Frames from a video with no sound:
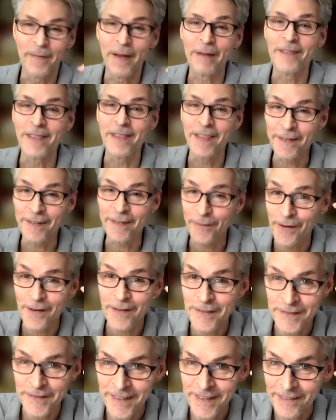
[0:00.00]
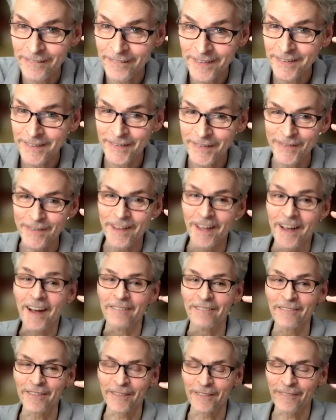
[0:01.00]
Maybe they don't understand what's going
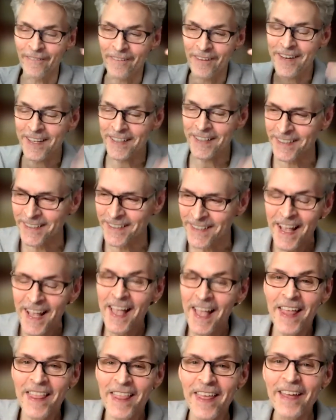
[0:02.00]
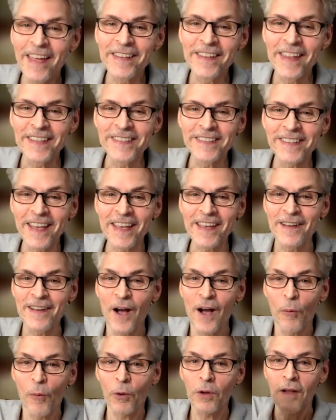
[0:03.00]
on with WordEngine. They say,
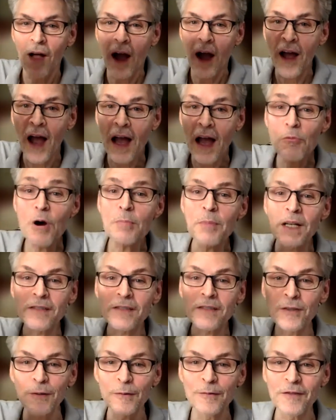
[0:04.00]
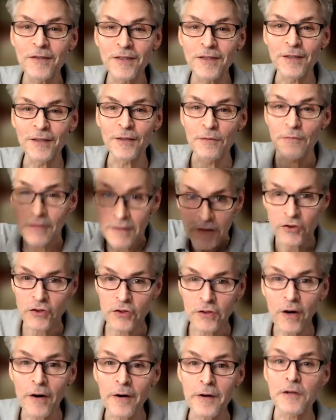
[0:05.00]
well, I want my students to
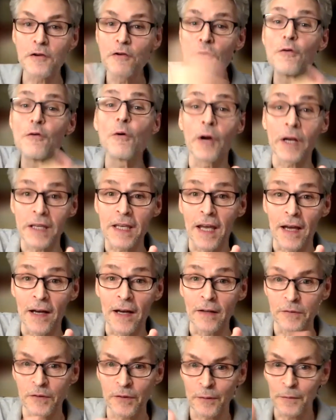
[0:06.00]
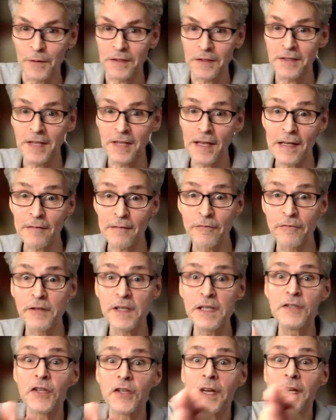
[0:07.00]
start a new account. So to take
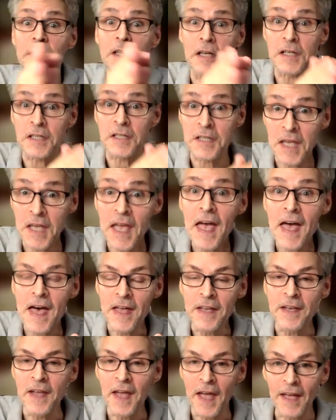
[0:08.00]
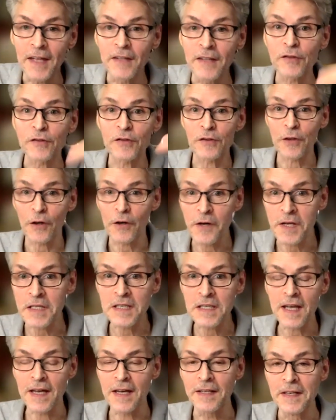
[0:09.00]
VCheck again and start
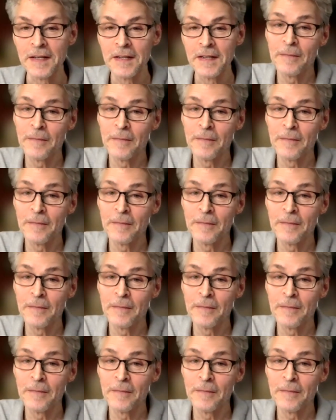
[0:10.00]
again.